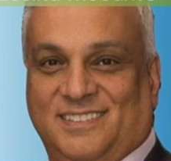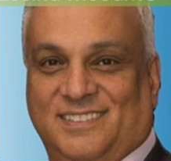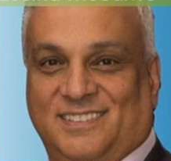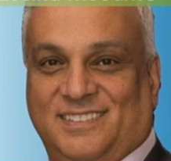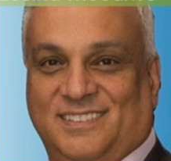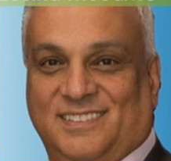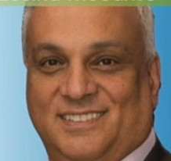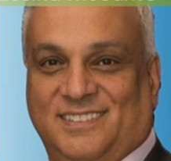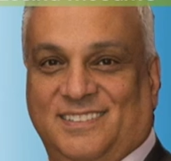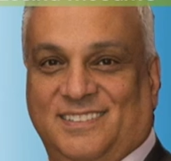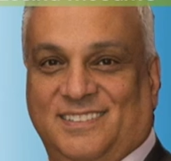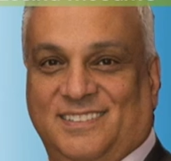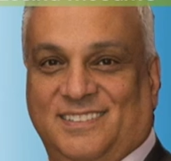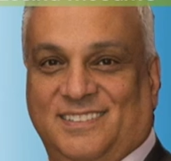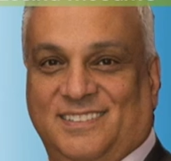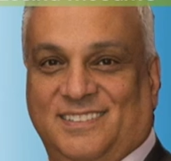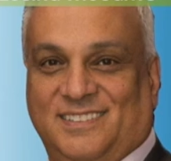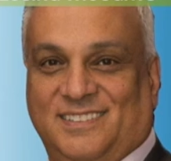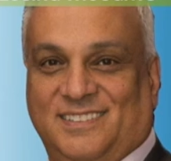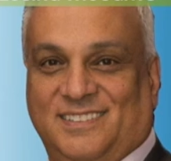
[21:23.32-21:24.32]

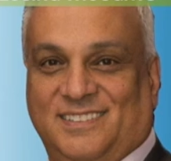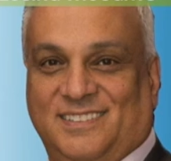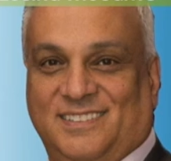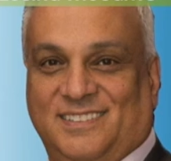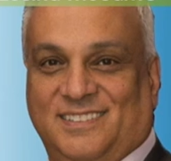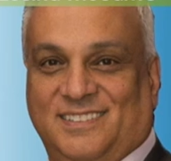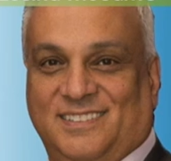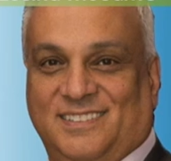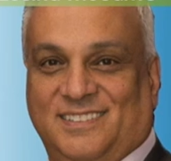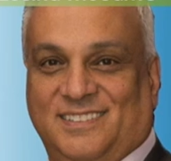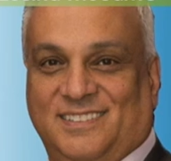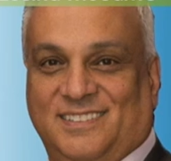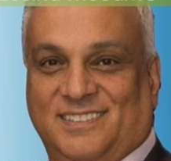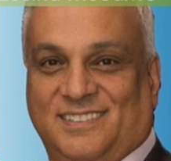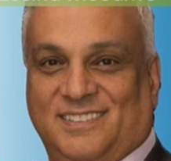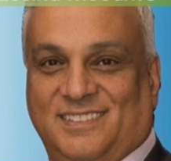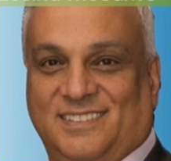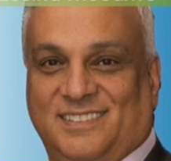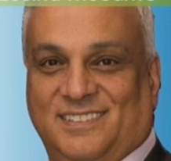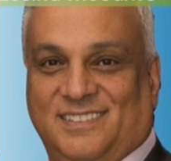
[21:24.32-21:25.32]

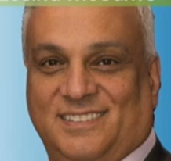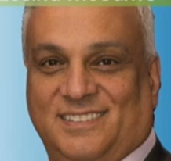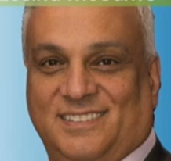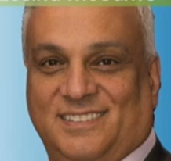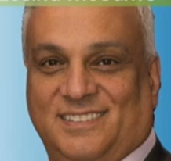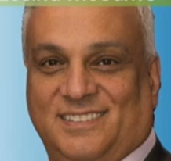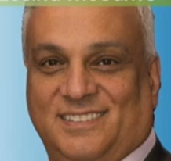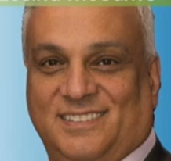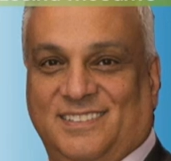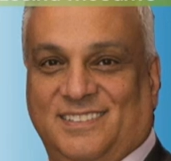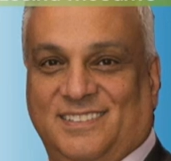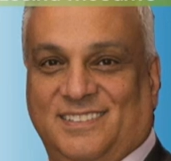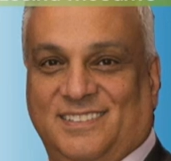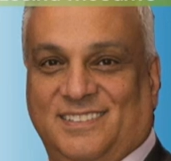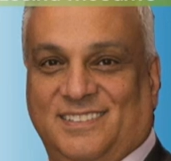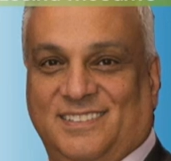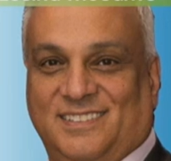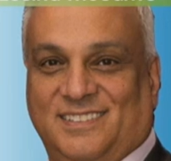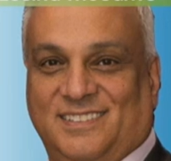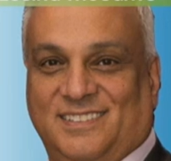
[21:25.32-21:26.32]

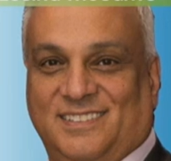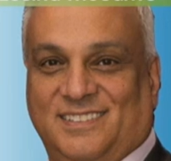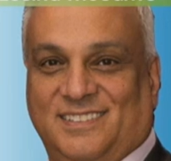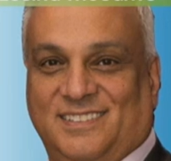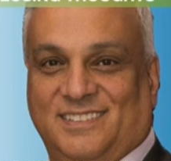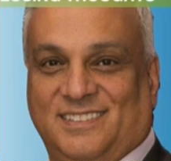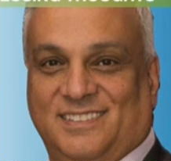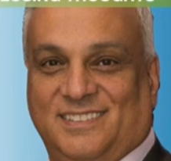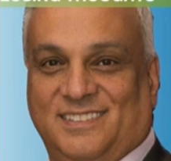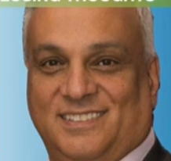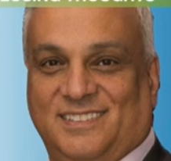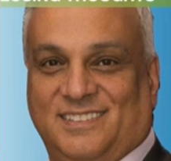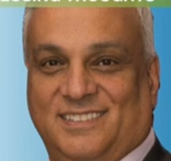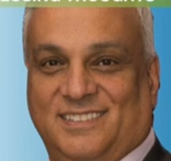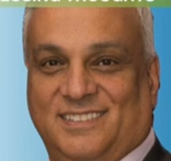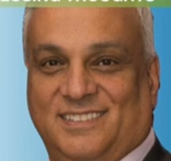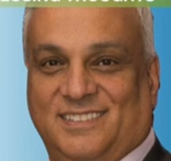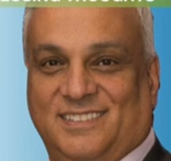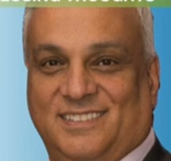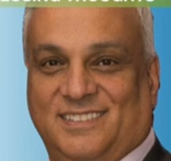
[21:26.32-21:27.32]

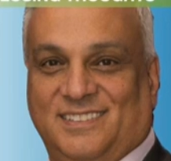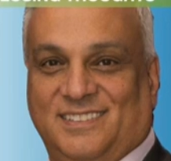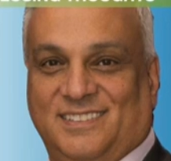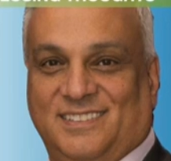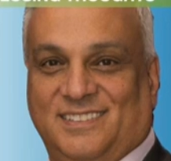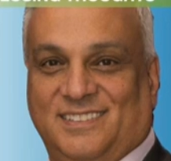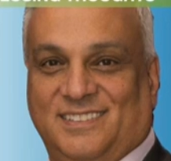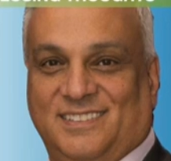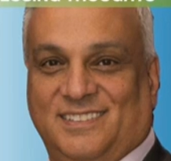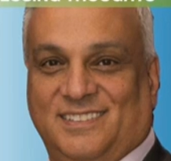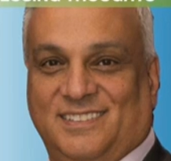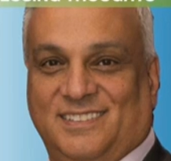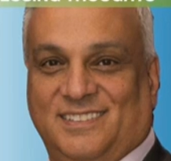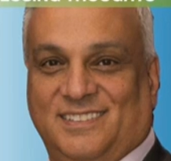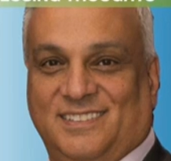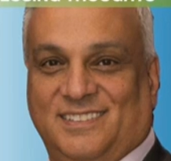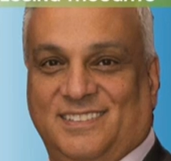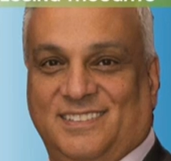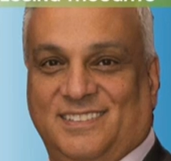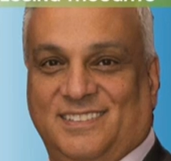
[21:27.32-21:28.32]

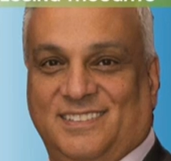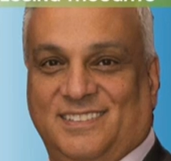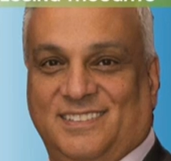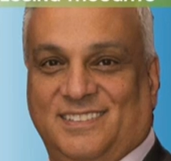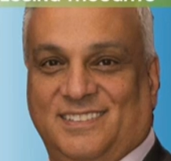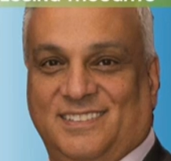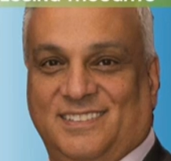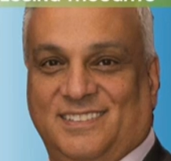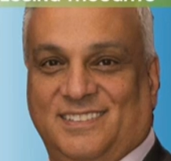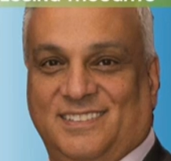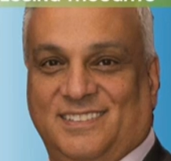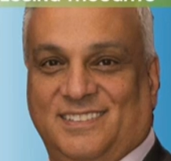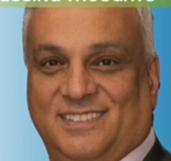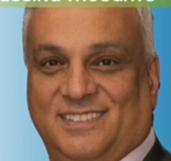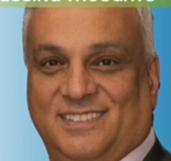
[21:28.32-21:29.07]
This is a still picture; no speech is visible.